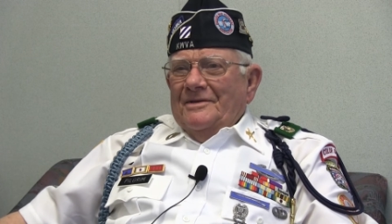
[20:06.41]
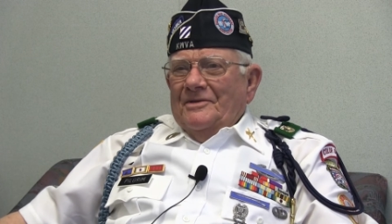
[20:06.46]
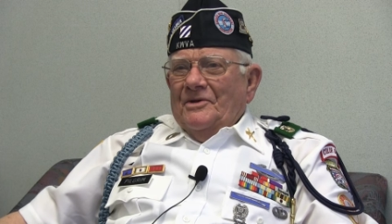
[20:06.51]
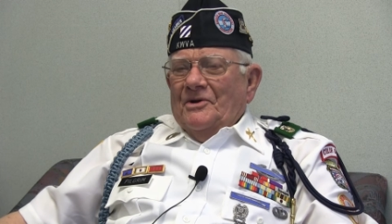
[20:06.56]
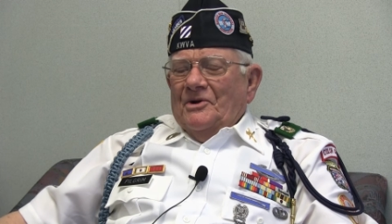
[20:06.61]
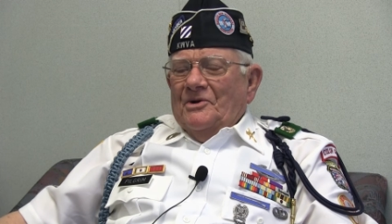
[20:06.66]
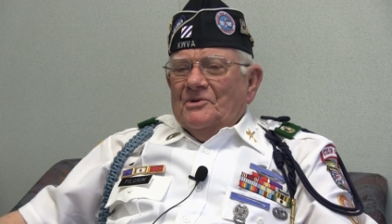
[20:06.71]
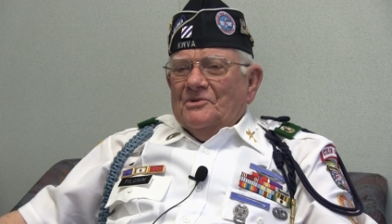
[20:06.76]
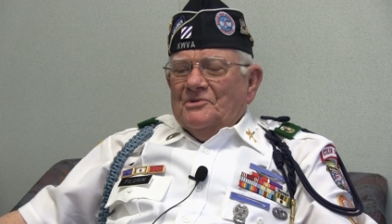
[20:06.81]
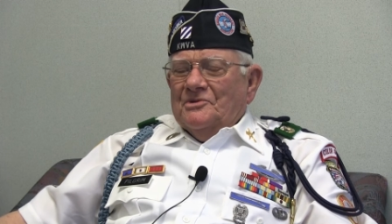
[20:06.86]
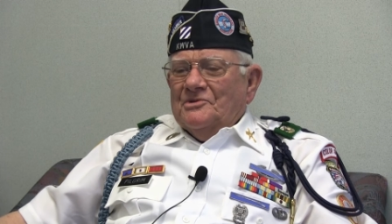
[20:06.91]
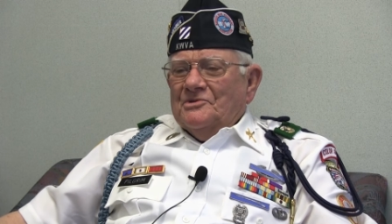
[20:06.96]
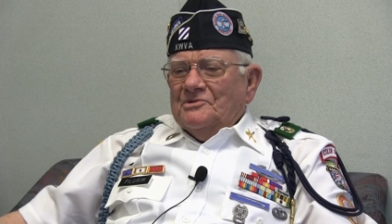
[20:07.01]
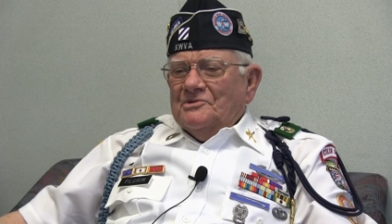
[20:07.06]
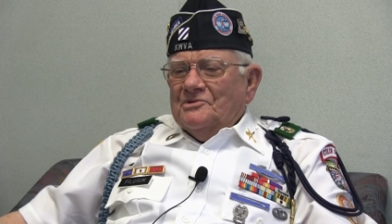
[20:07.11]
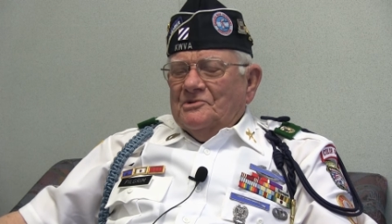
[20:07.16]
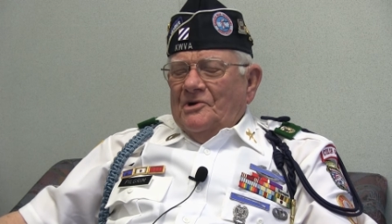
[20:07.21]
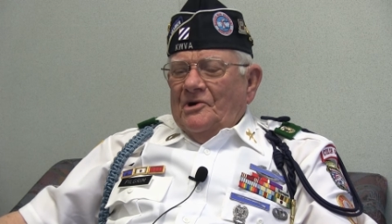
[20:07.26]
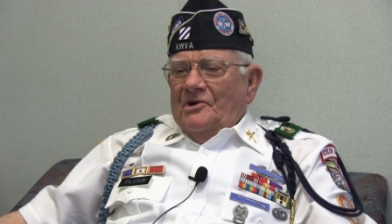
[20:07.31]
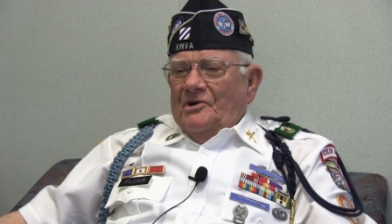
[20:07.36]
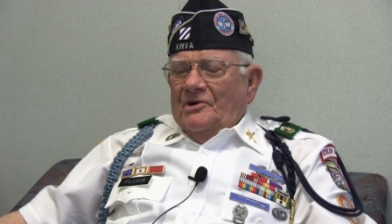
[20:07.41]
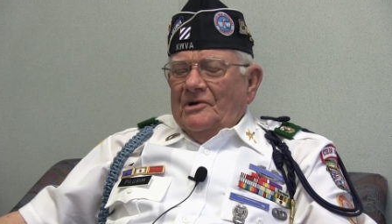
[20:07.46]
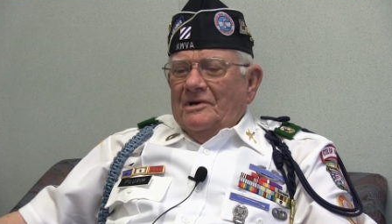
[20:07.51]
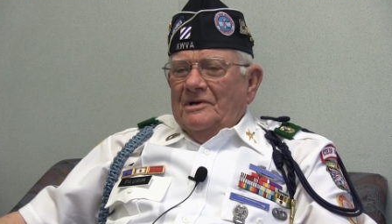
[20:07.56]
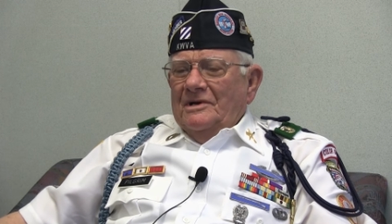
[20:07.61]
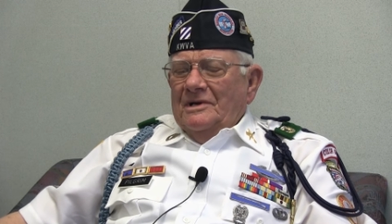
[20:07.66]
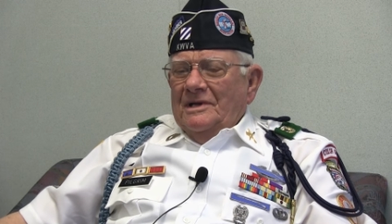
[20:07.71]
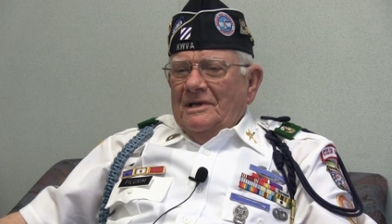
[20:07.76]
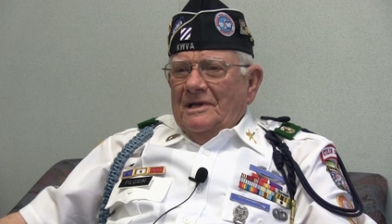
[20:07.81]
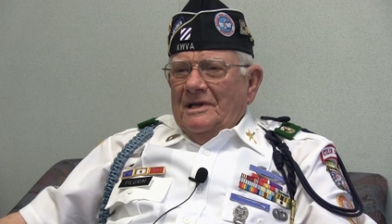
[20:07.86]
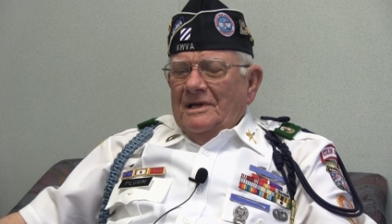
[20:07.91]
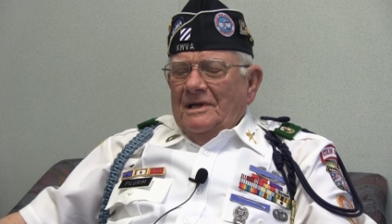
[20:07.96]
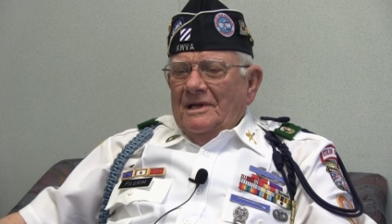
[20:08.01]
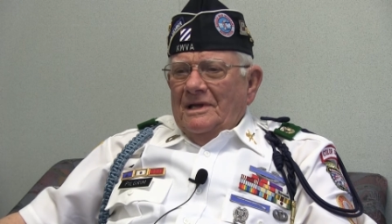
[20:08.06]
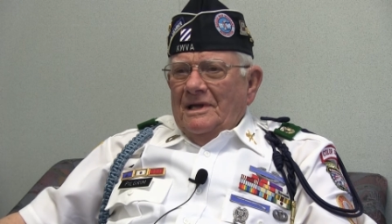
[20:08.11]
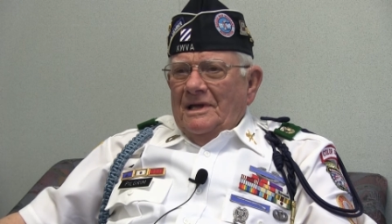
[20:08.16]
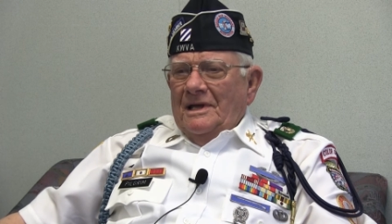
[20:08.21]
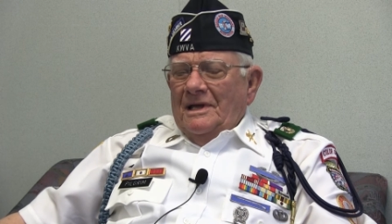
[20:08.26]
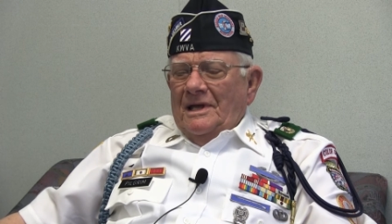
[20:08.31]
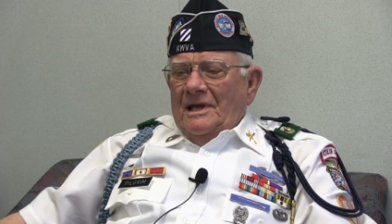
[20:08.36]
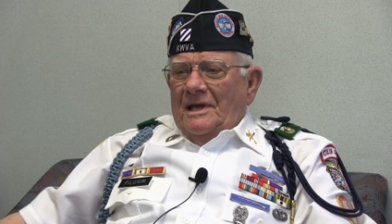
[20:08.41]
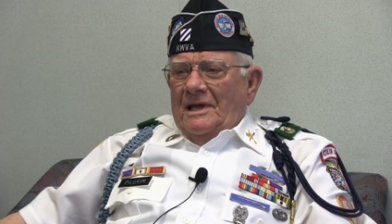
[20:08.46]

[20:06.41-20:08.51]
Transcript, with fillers: there at the start. Hmm.